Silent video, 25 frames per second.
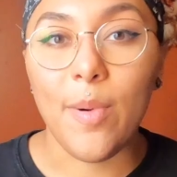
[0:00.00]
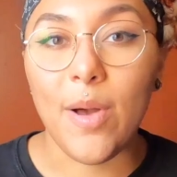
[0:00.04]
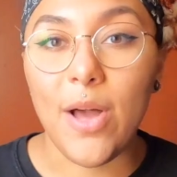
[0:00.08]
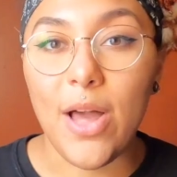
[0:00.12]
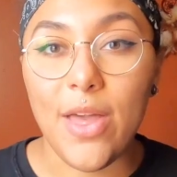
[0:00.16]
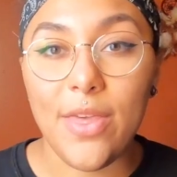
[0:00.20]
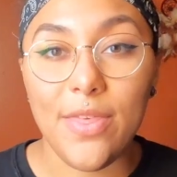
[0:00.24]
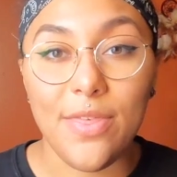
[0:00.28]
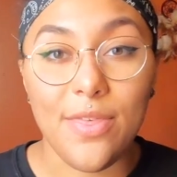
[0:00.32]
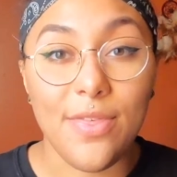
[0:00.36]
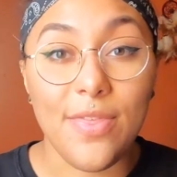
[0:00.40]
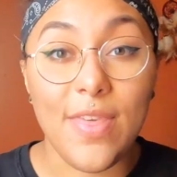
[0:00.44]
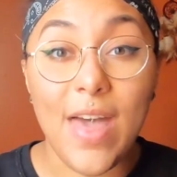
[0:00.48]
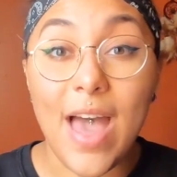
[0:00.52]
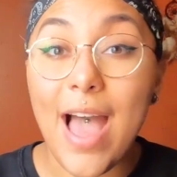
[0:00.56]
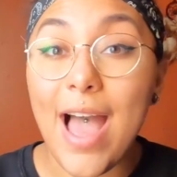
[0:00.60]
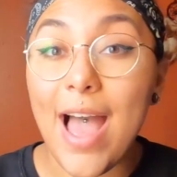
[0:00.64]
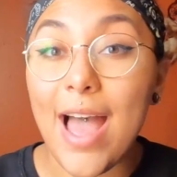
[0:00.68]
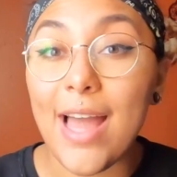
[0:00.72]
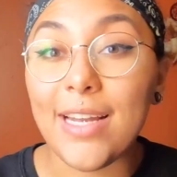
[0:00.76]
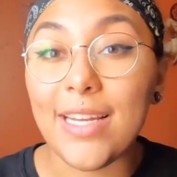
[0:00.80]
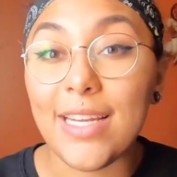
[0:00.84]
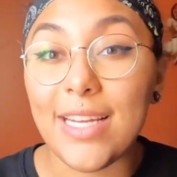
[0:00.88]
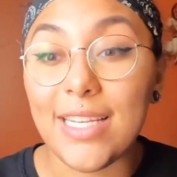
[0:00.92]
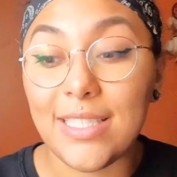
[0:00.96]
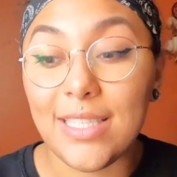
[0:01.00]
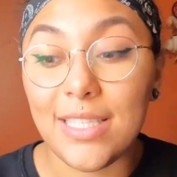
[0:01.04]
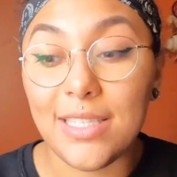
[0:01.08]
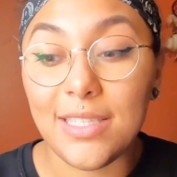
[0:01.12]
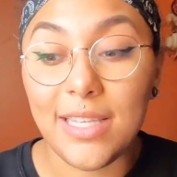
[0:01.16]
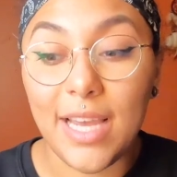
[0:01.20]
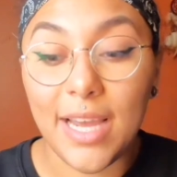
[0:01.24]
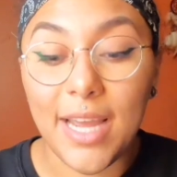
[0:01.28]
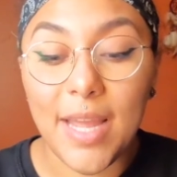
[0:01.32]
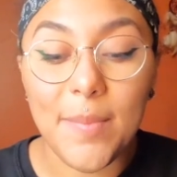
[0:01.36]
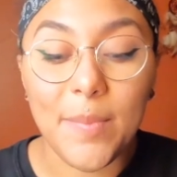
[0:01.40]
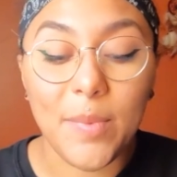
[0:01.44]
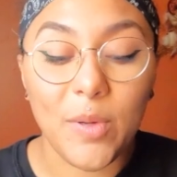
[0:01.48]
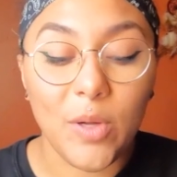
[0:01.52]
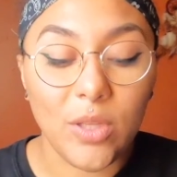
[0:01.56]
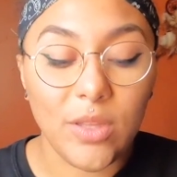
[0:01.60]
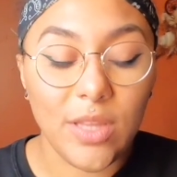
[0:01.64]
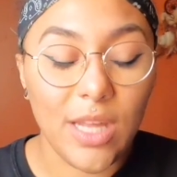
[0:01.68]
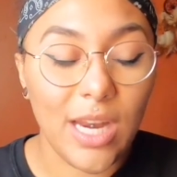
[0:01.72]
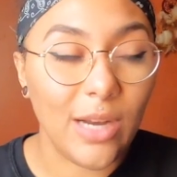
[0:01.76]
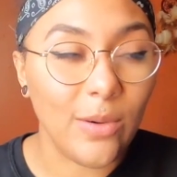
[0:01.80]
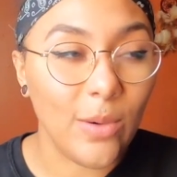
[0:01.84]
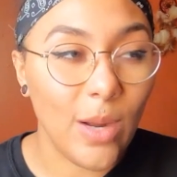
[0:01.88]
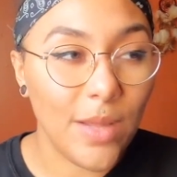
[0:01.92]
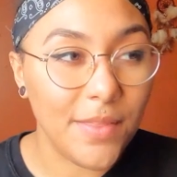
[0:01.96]
But that is the second book
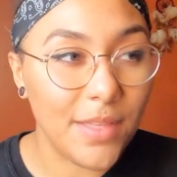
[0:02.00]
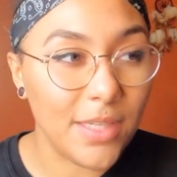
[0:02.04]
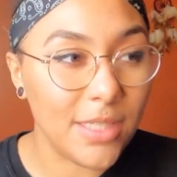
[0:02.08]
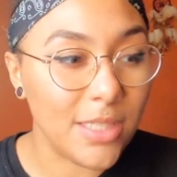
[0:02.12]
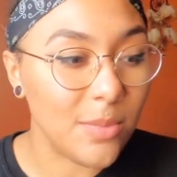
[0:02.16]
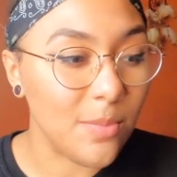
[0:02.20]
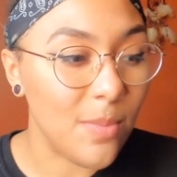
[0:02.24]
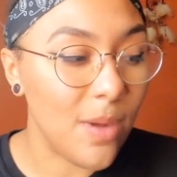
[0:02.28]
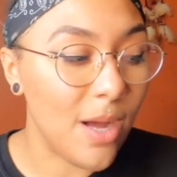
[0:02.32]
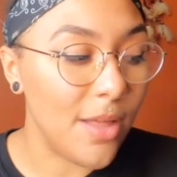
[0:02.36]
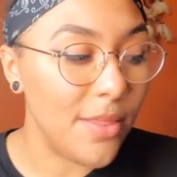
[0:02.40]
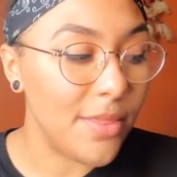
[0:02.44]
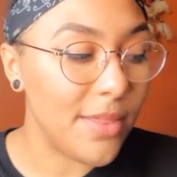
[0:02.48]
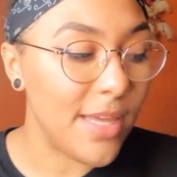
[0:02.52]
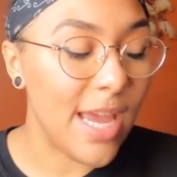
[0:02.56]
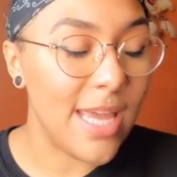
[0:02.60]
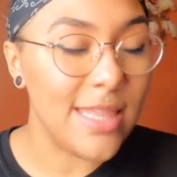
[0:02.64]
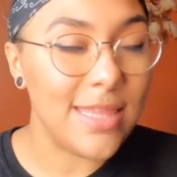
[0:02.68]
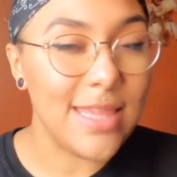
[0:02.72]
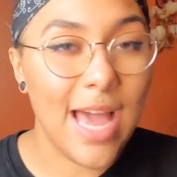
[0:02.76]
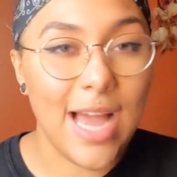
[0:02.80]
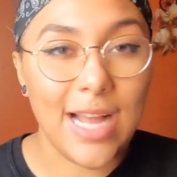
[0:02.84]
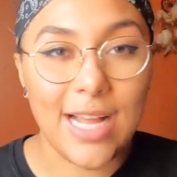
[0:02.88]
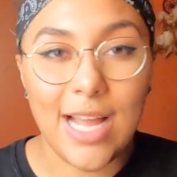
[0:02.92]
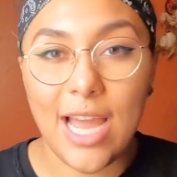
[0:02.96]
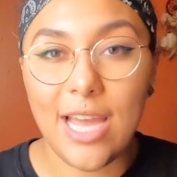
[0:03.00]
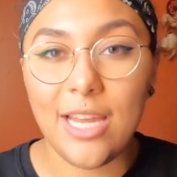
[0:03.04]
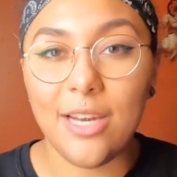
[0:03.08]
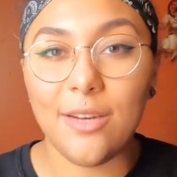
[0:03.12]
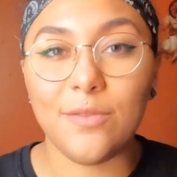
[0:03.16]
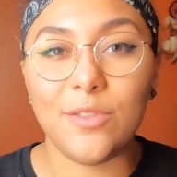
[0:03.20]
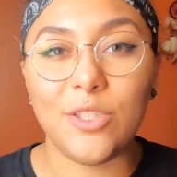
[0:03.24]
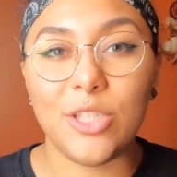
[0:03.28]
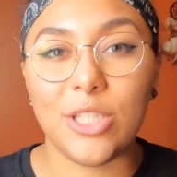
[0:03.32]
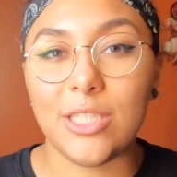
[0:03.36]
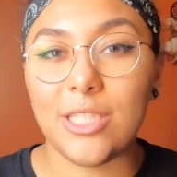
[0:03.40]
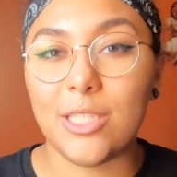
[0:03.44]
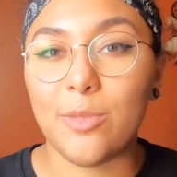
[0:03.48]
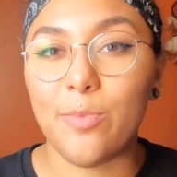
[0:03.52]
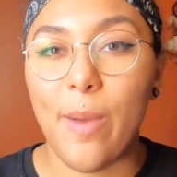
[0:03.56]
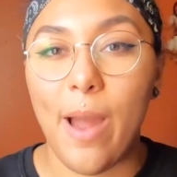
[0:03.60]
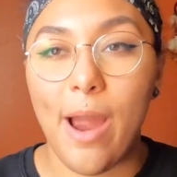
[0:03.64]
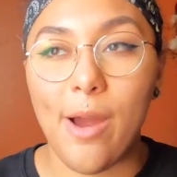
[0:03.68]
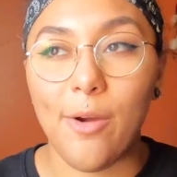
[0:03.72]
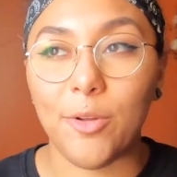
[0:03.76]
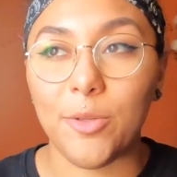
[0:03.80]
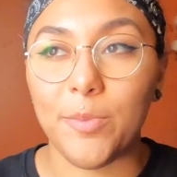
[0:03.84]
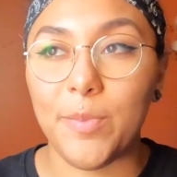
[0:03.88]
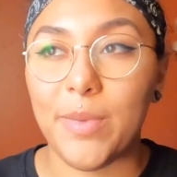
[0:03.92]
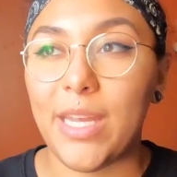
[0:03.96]
that I read this month, and that kind of just
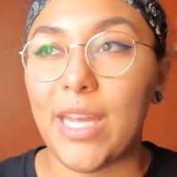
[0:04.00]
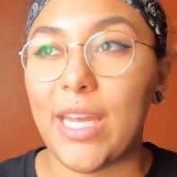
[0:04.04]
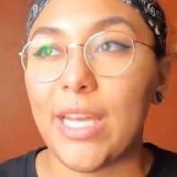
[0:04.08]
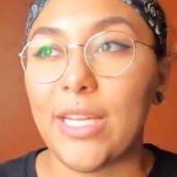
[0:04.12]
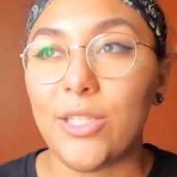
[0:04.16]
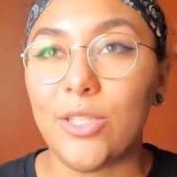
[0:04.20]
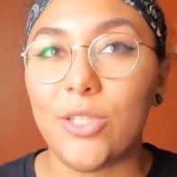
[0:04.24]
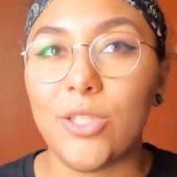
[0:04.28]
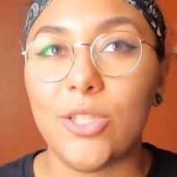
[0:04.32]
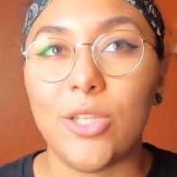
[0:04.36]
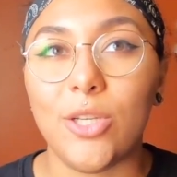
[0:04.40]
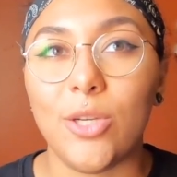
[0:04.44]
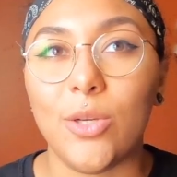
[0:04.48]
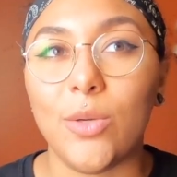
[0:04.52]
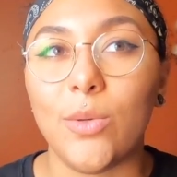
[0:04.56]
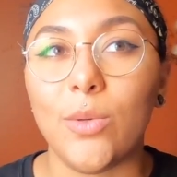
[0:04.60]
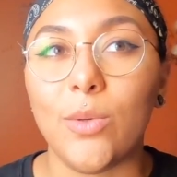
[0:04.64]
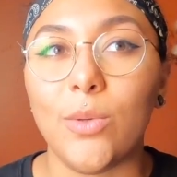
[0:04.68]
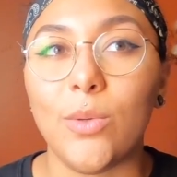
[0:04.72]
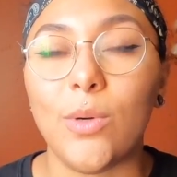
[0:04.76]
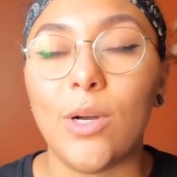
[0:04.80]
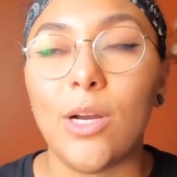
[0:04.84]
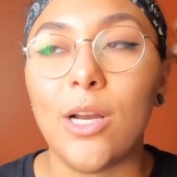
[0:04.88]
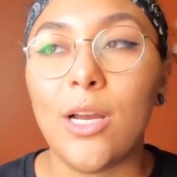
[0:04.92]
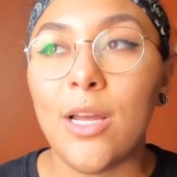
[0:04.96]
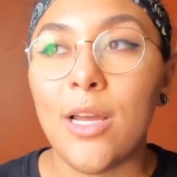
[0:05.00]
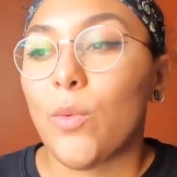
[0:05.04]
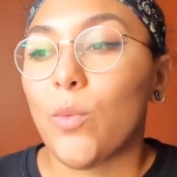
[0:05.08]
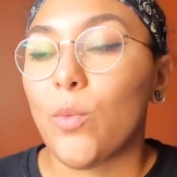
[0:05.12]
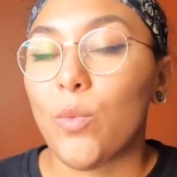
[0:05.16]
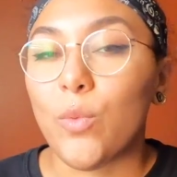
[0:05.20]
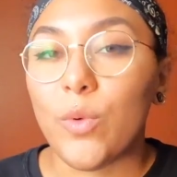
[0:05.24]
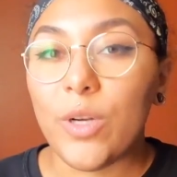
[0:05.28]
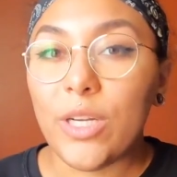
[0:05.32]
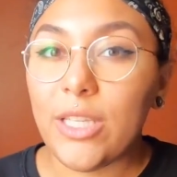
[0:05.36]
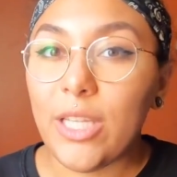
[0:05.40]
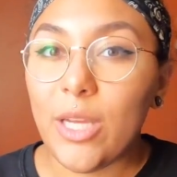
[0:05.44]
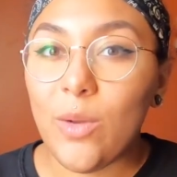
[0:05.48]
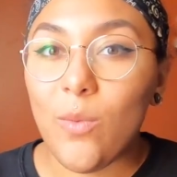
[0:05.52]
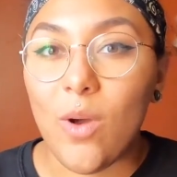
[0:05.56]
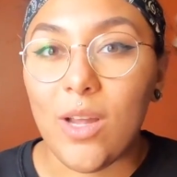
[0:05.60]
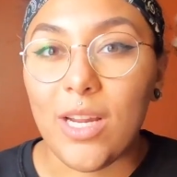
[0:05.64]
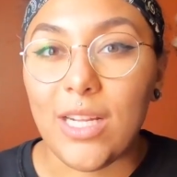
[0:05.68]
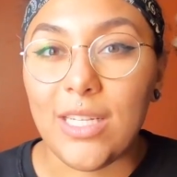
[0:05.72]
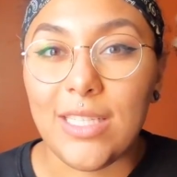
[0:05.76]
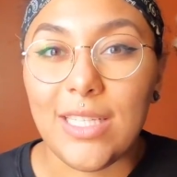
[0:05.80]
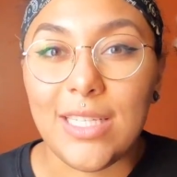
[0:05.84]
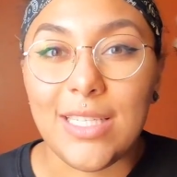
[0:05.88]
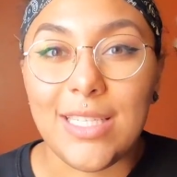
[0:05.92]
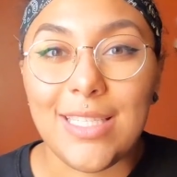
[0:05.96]
spiraled me into really
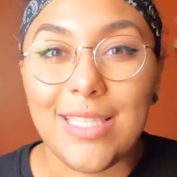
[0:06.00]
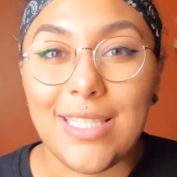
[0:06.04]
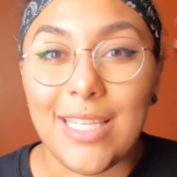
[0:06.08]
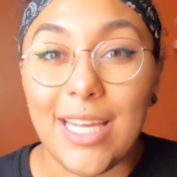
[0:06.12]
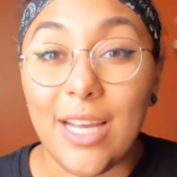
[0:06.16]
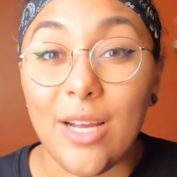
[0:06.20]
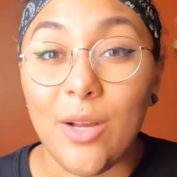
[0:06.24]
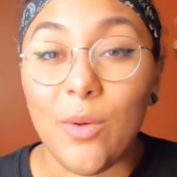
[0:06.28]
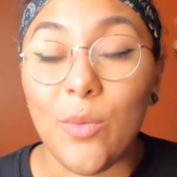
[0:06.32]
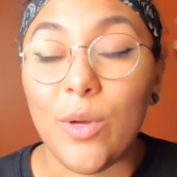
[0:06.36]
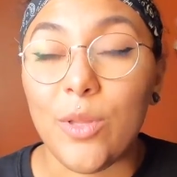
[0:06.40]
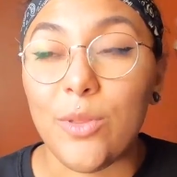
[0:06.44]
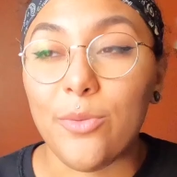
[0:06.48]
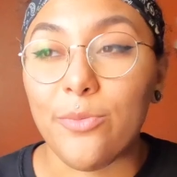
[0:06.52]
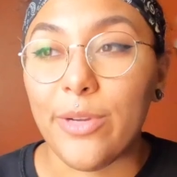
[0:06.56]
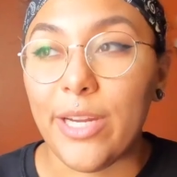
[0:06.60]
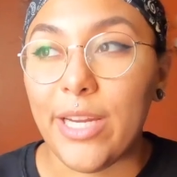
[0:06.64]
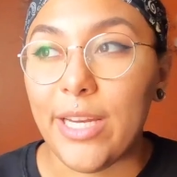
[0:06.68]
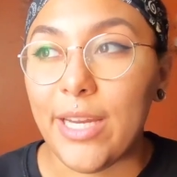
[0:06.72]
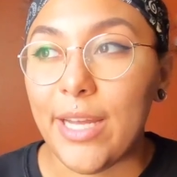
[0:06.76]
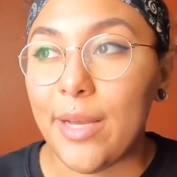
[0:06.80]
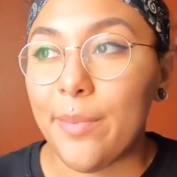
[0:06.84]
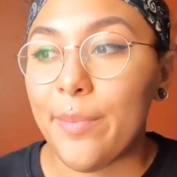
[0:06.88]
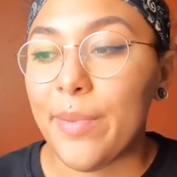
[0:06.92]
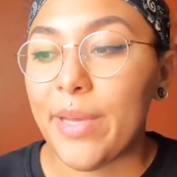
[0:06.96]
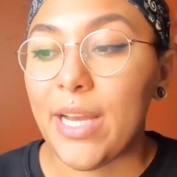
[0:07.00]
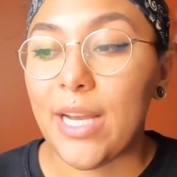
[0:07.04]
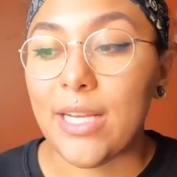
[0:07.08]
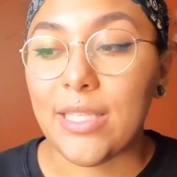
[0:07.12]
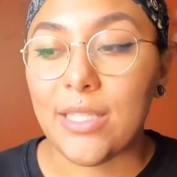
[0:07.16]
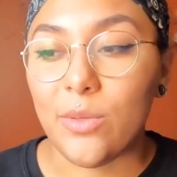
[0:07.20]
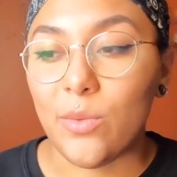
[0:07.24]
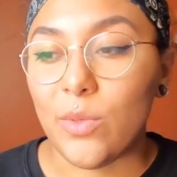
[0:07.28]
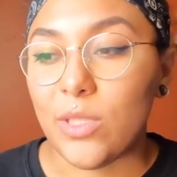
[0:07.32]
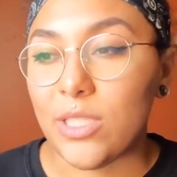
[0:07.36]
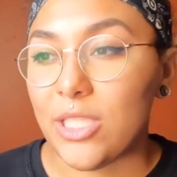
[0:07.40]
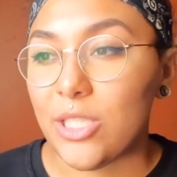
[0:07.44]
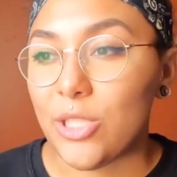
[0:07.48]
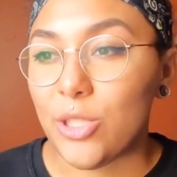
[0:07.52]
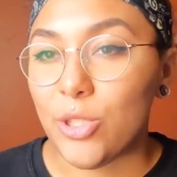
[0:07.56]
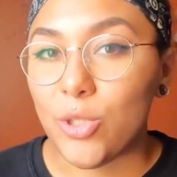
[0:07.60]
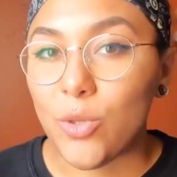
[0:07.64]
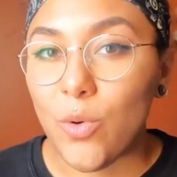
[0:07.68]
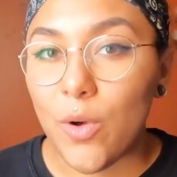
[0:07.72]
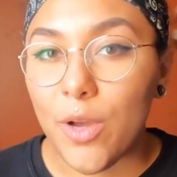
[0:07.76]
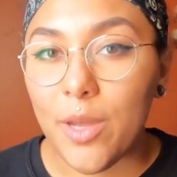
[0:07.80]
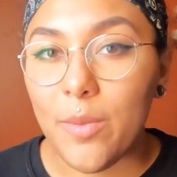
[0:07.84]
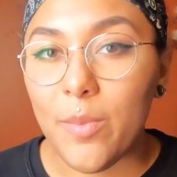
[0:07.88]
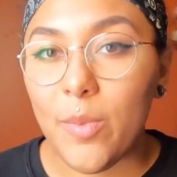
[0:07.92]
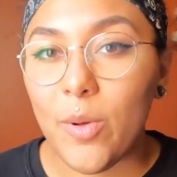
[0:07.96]
wanting to stick with reading because it was
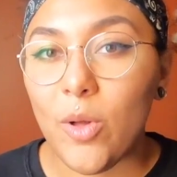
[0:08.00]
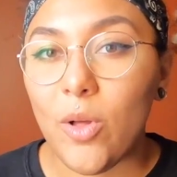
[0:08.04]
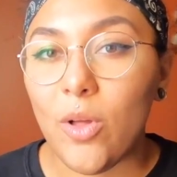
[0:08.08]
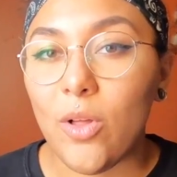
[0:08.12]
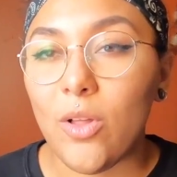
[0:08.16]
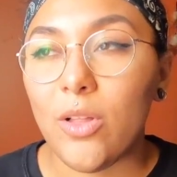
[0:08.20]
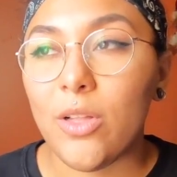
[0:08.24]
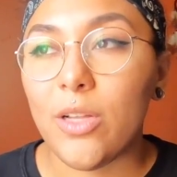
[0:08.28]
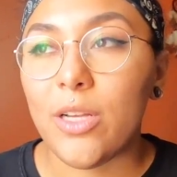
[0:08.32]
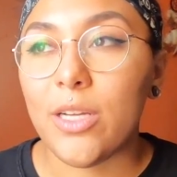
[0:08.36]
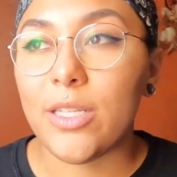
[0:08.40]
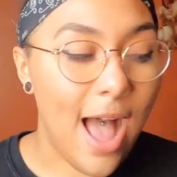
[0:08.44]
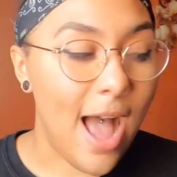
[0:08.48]
enjoyable.